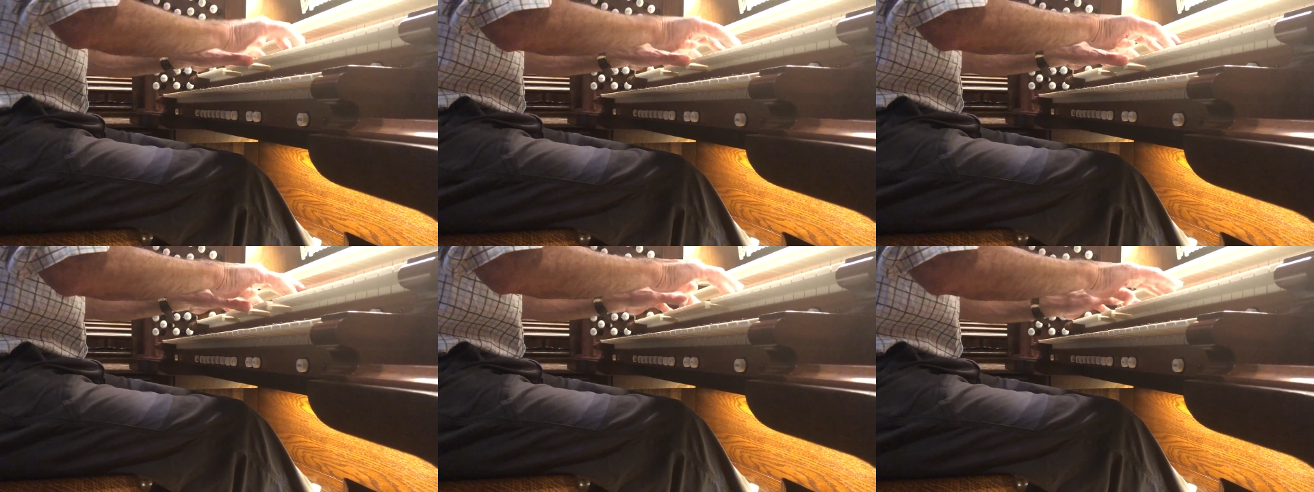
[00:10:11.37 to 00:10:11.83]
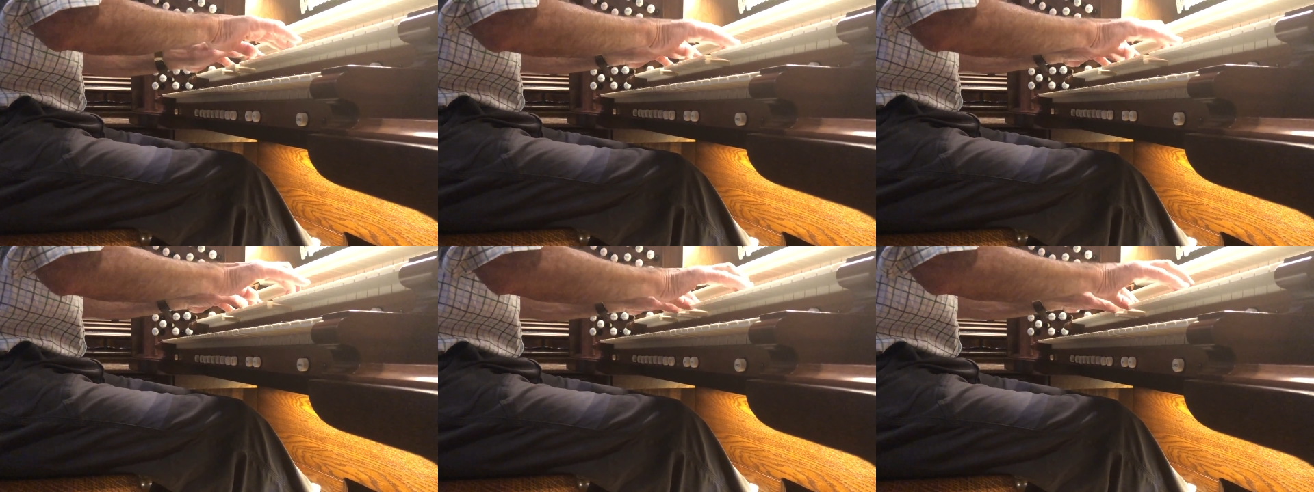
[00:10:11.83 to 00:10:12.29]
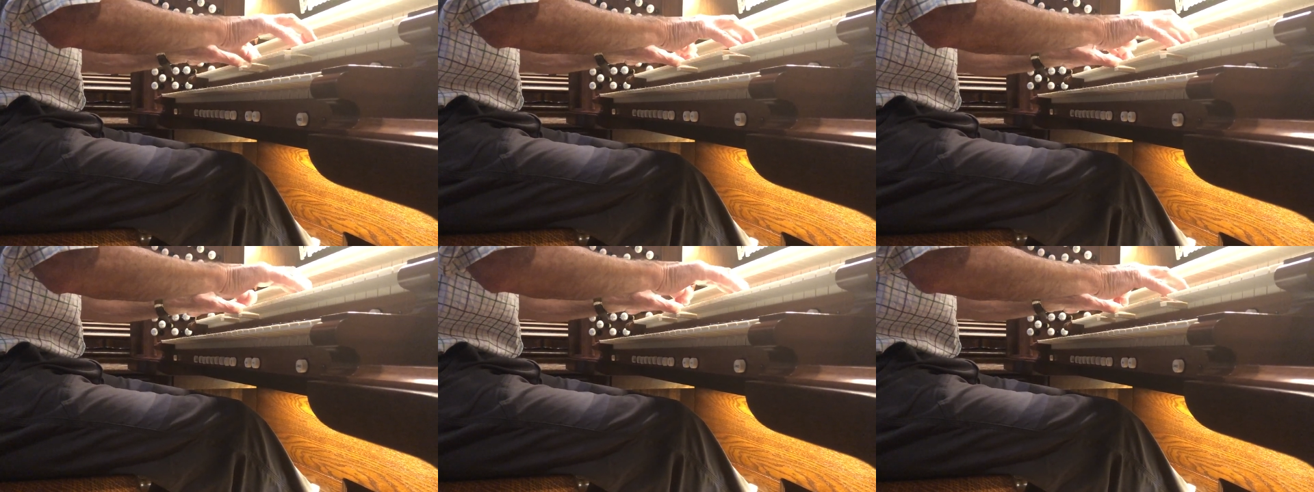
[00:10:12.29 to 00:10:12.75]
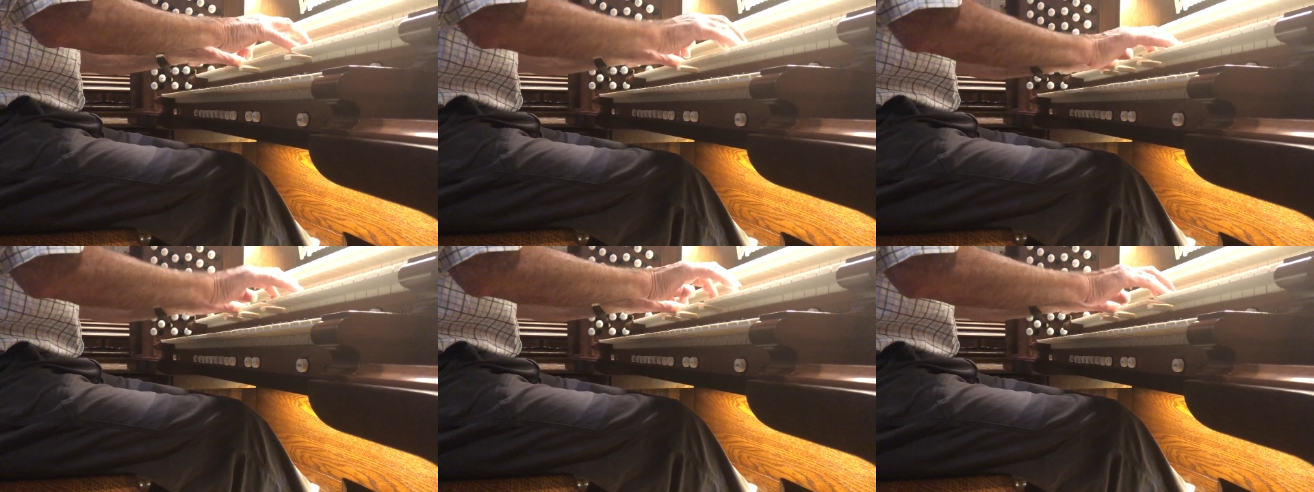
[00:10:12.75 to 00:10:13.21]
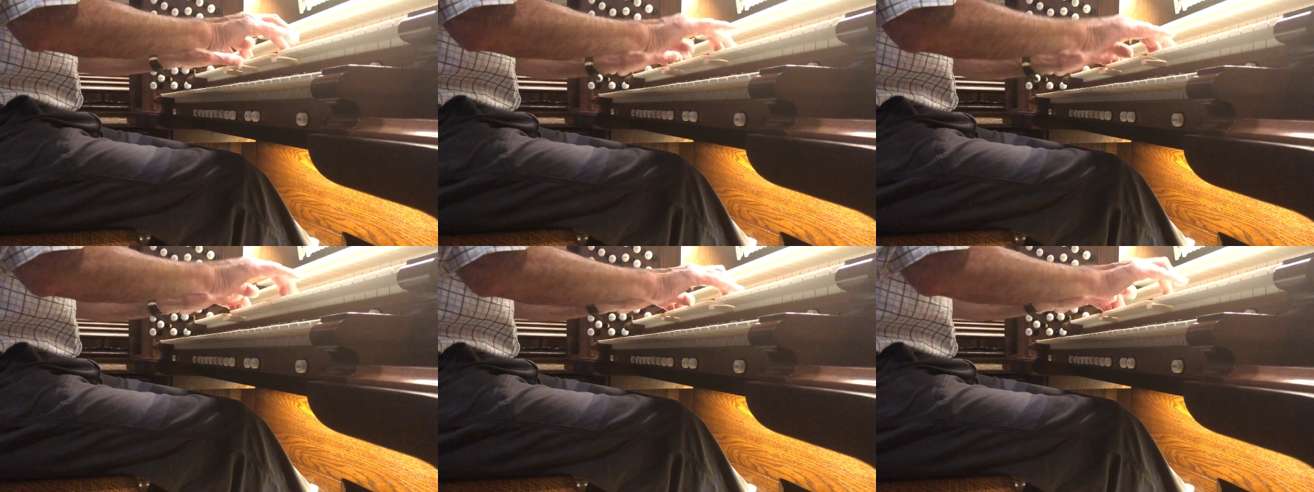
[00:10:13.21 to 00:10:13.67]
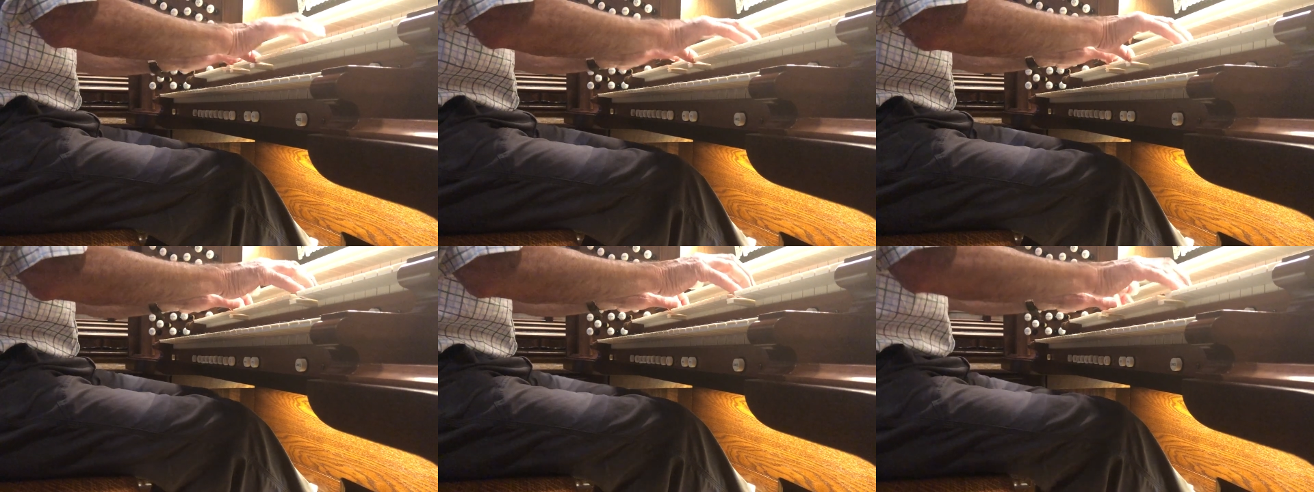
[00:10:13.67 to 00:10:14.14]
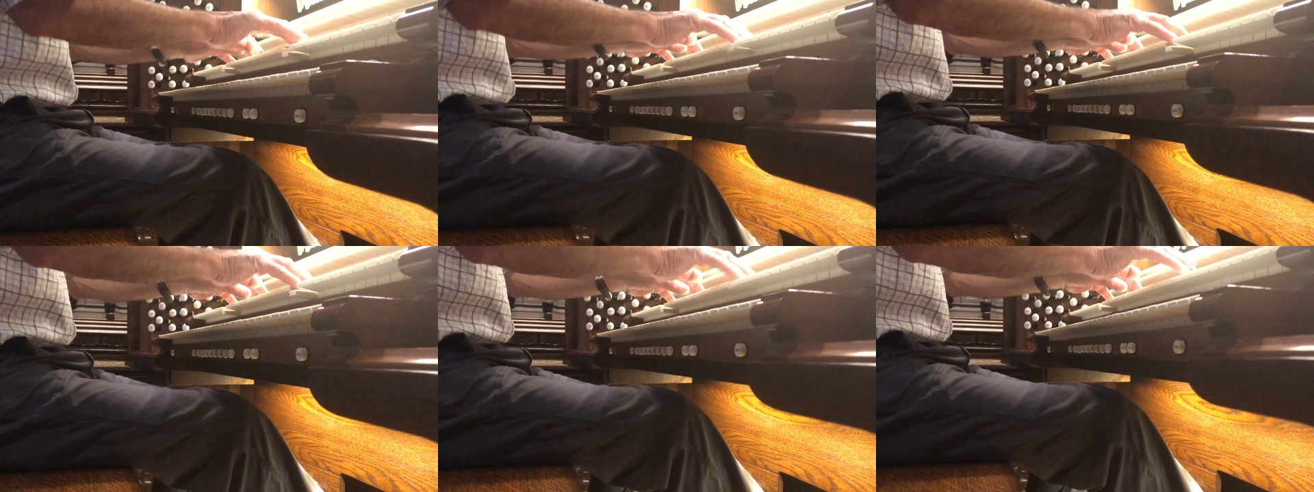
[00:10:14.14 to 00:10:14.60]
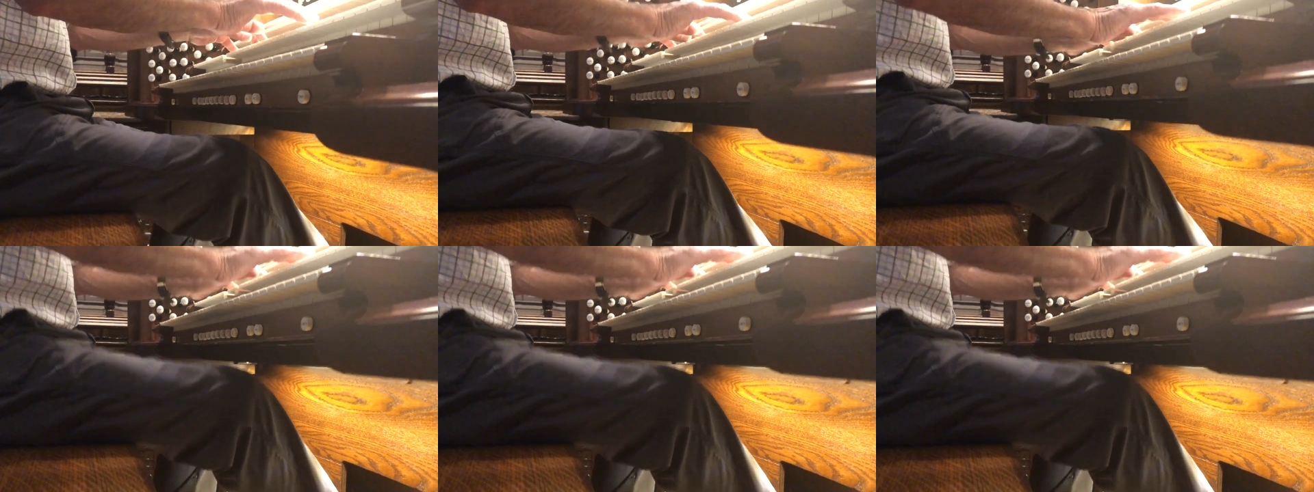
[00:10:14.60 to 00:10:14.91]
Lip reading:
[unreadable: no face in view]